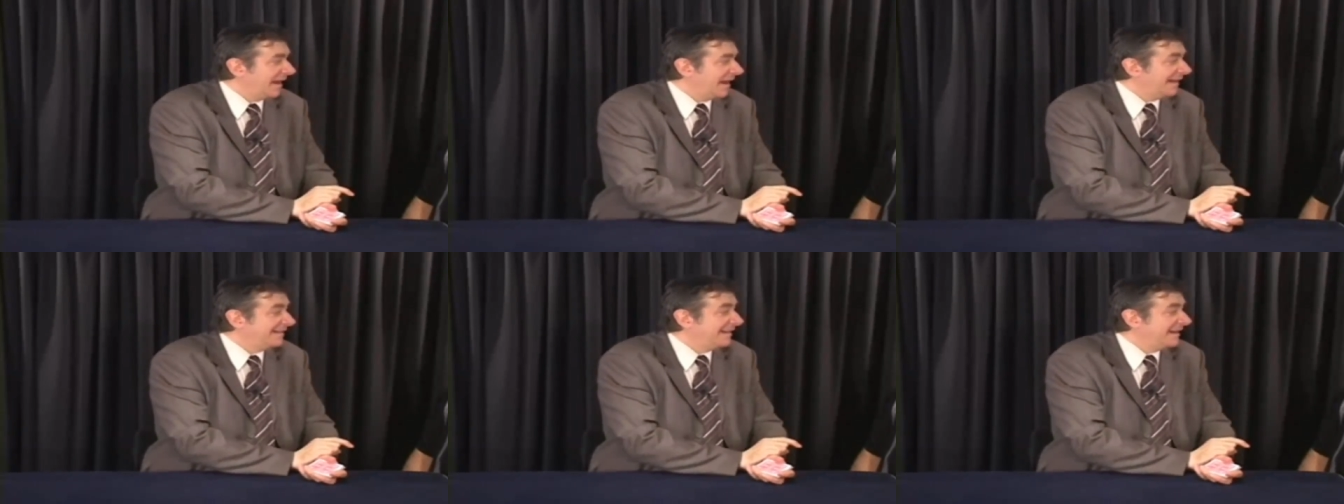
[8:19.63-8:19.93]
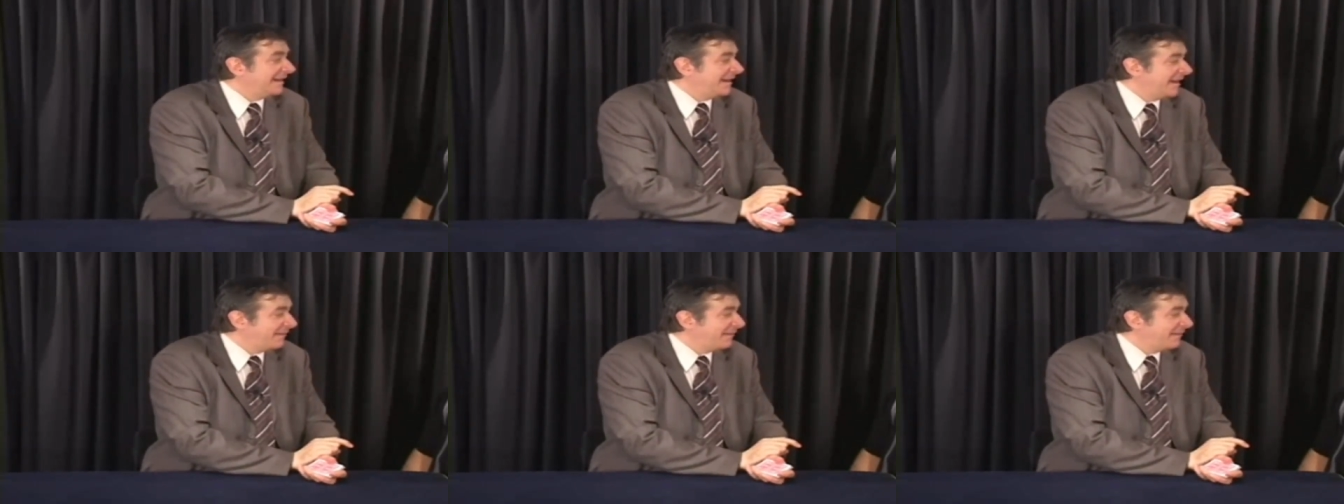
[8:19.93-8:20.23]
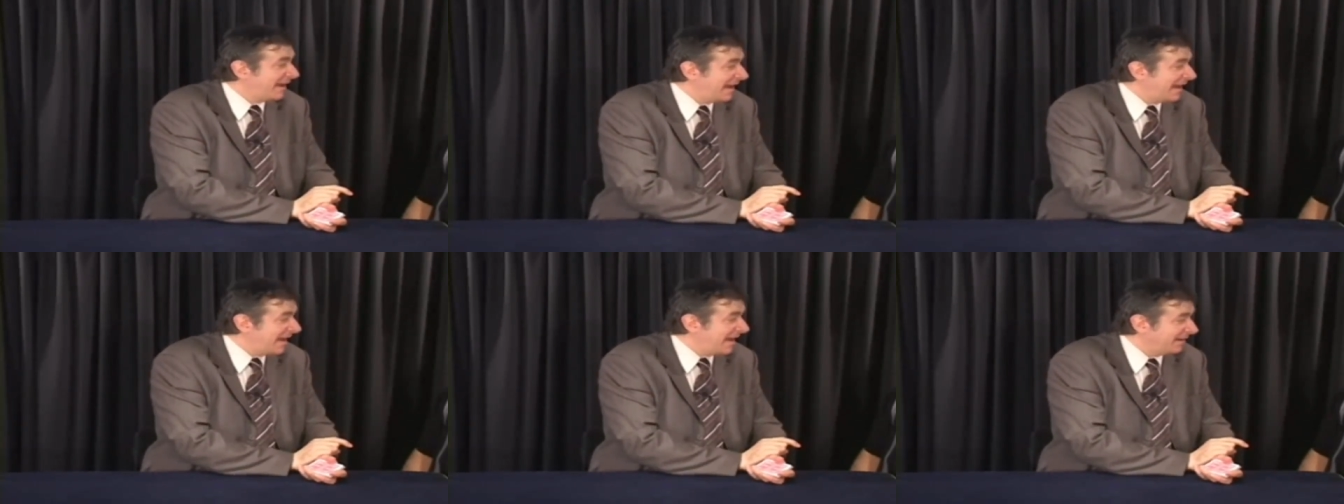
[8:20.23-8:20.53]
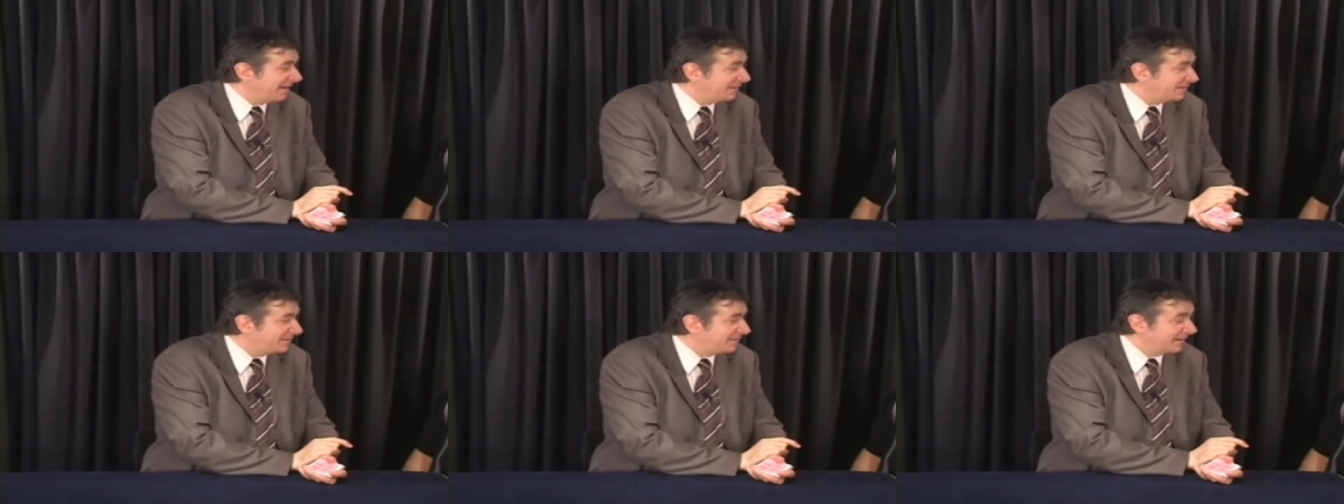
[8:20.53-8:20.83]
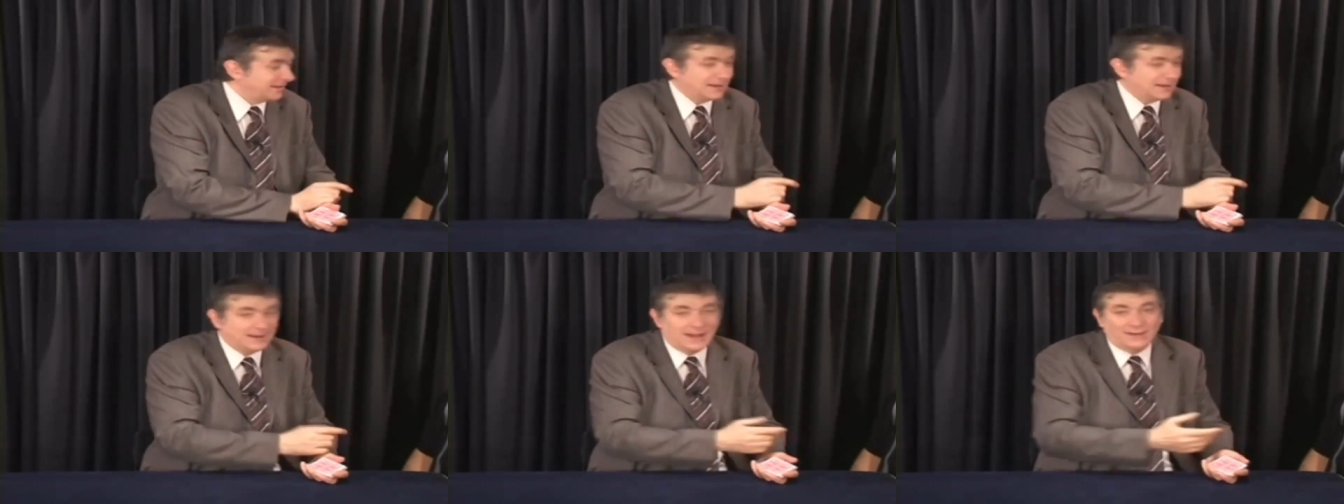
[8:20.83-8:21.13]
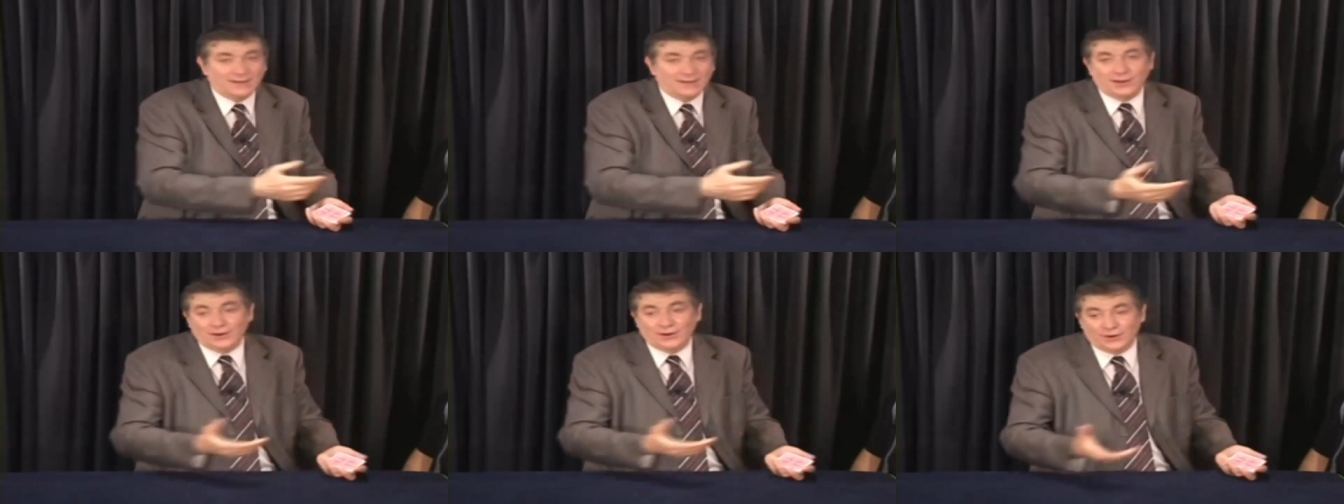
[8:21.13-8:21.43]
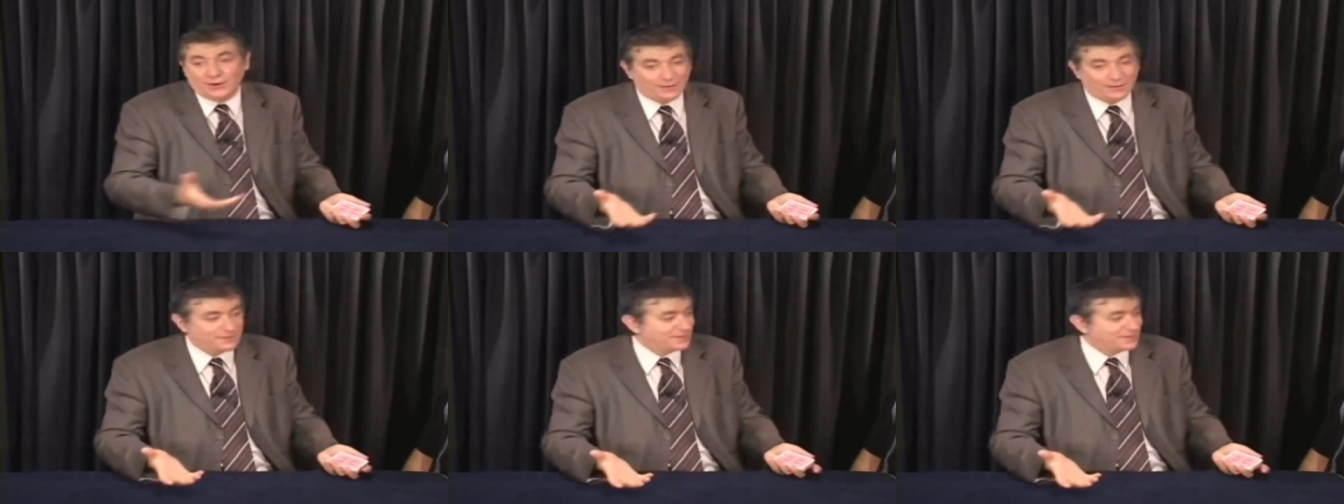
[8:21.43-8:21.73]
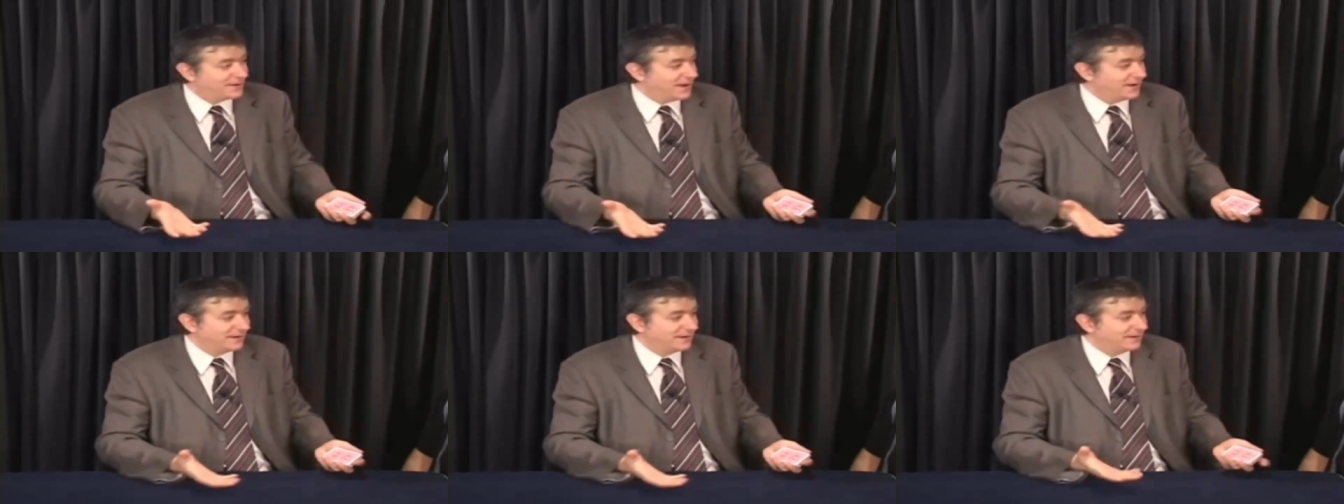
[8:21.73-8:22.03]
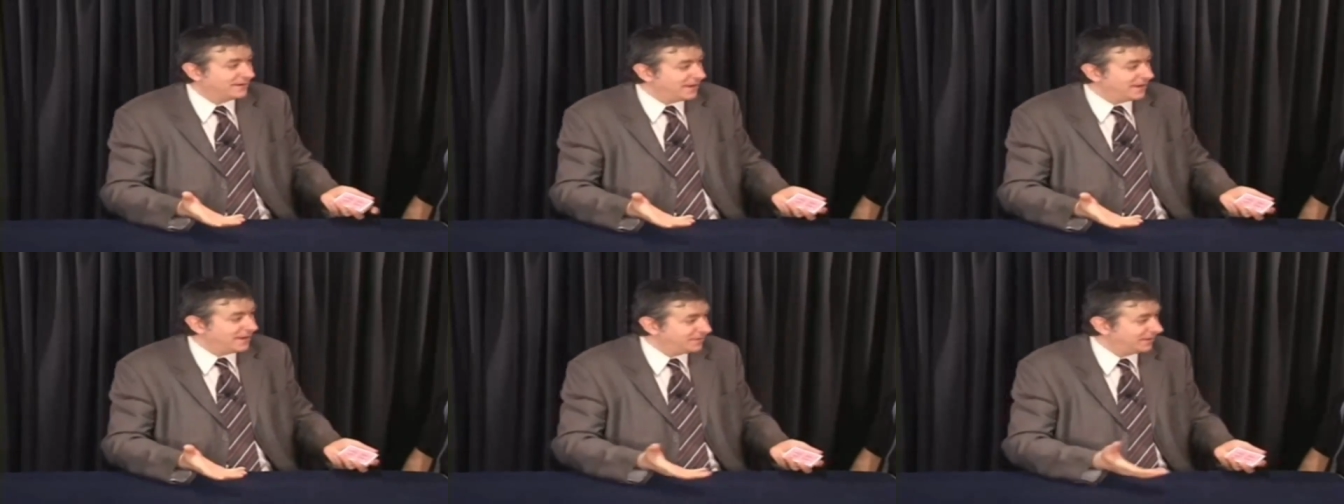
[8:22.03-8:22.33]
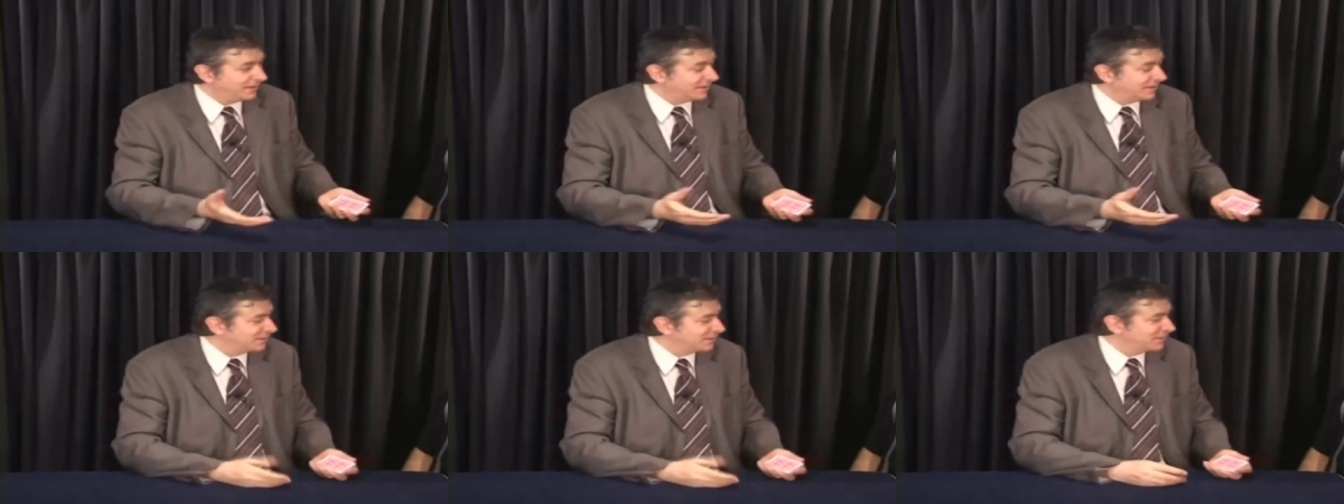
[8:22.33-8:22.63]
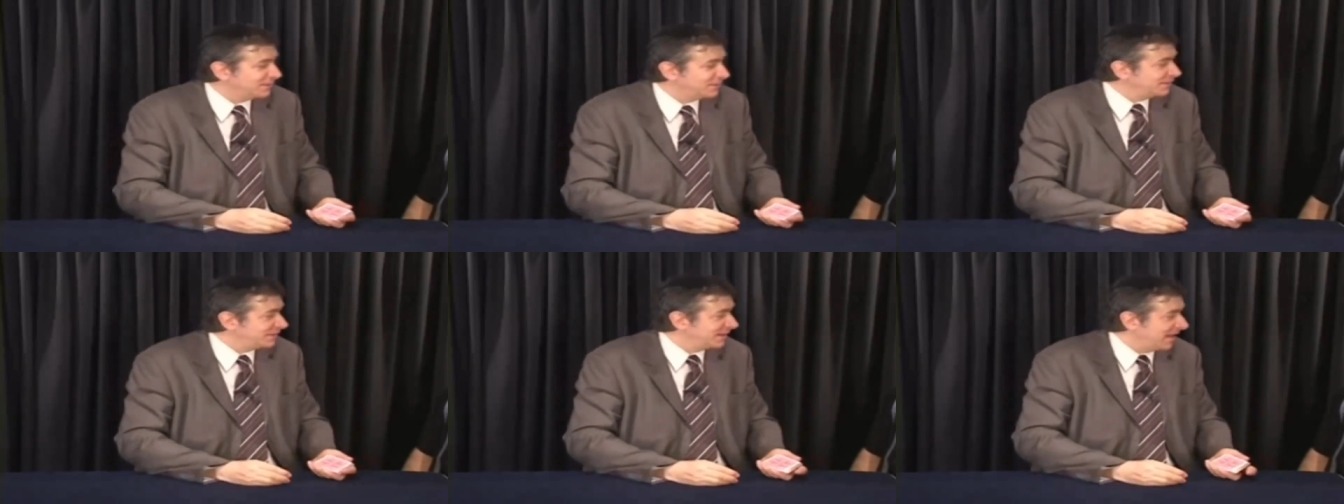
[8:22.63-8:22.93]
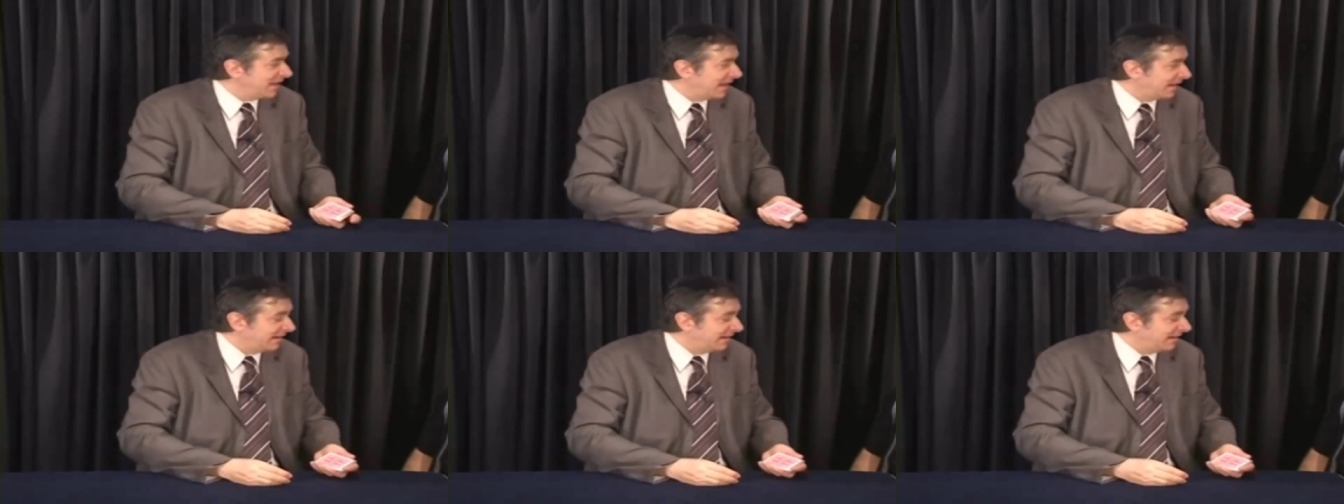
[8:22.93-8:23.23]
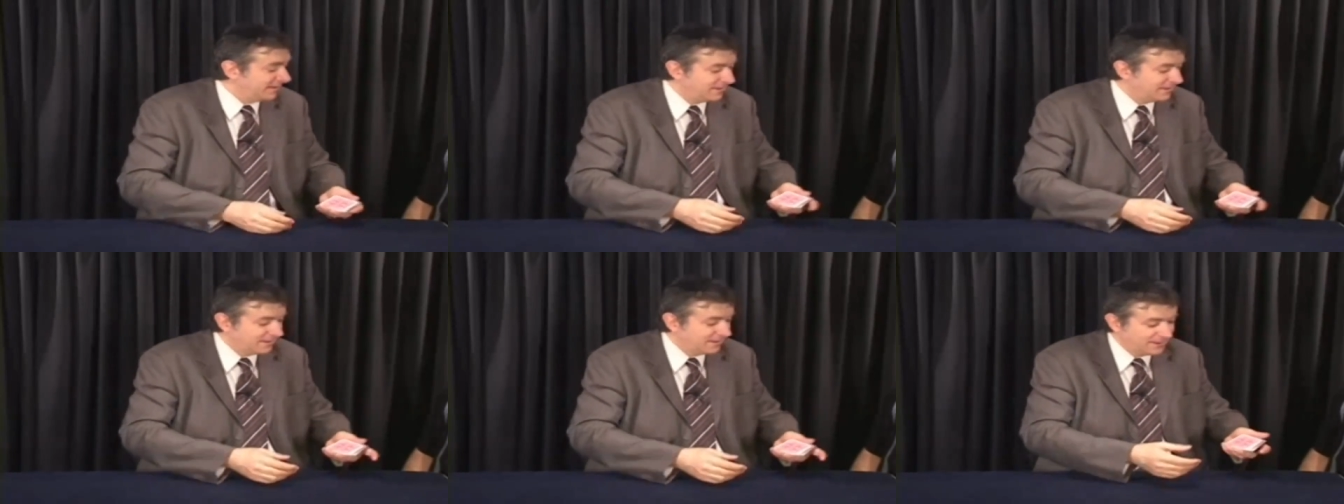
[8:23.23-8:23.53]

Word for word: I didn't have a life. I didn't have a girlfriend. Nothing. So sad.